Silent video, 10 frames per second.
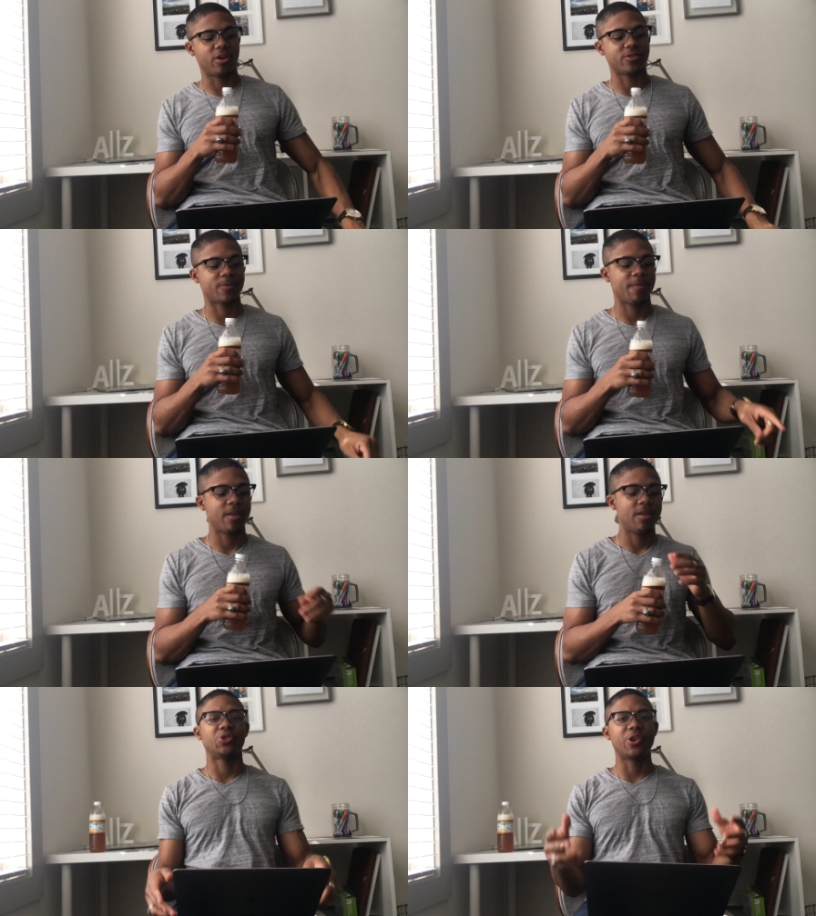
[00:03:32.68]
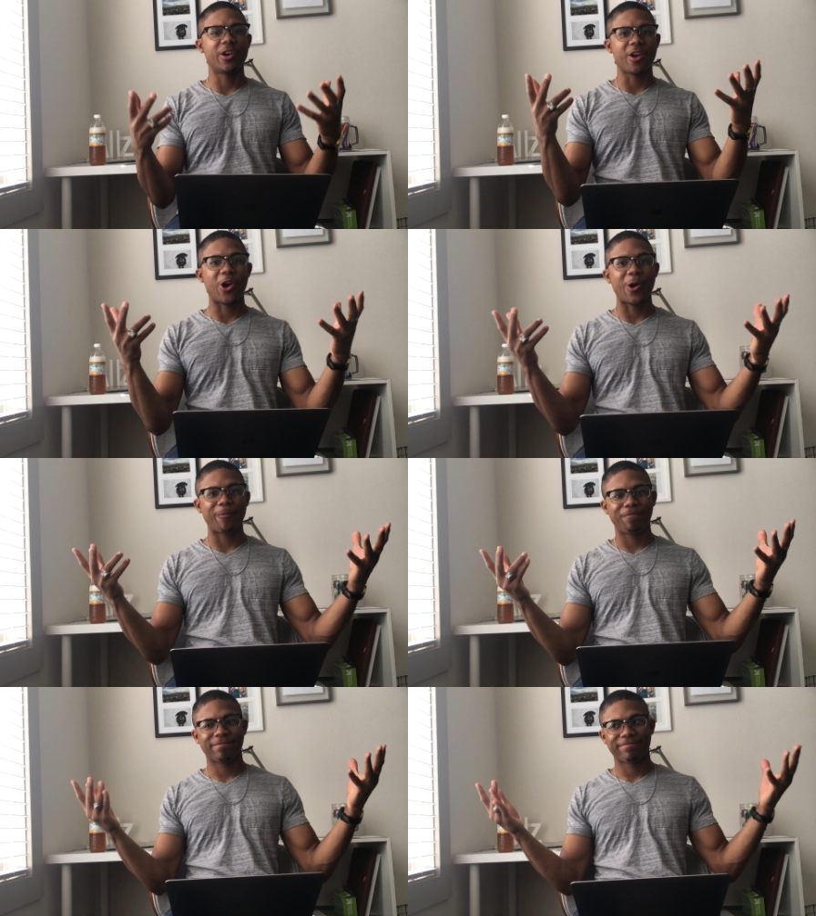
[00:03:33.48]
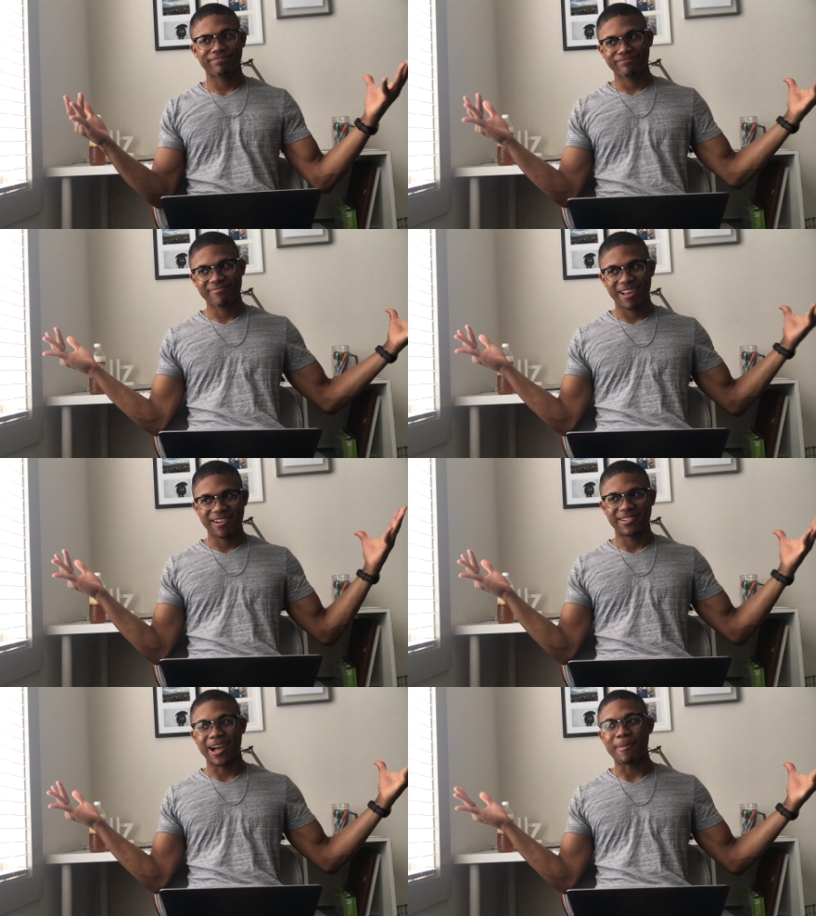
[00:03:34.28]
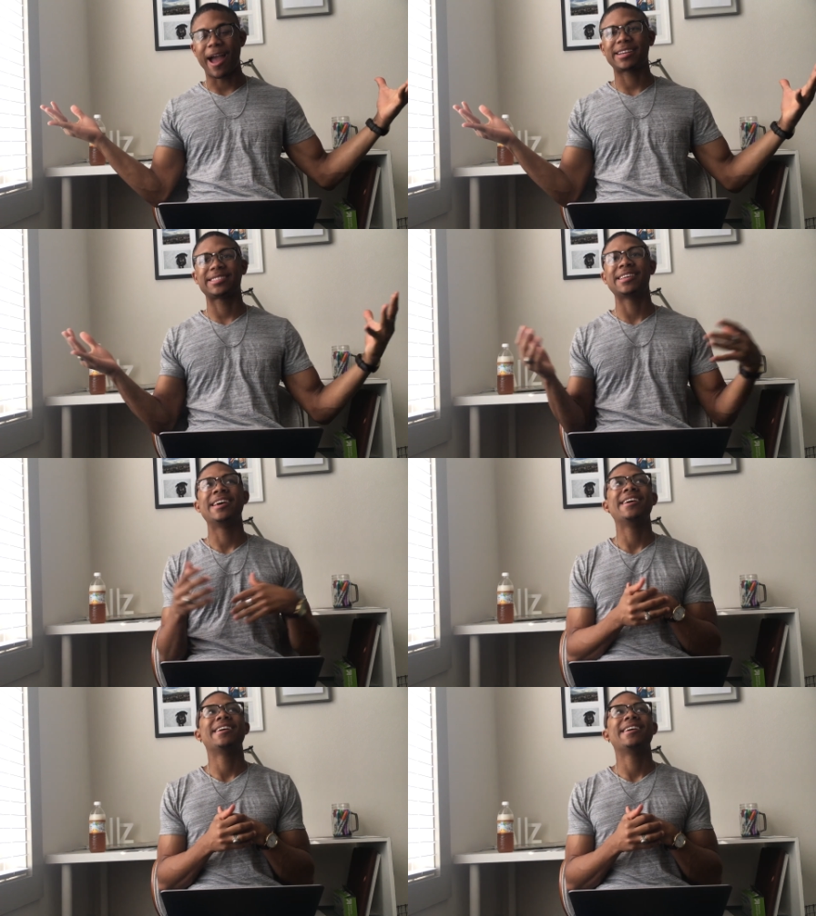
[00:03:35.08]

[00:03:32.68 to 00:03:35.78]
gross. Junior year, climax.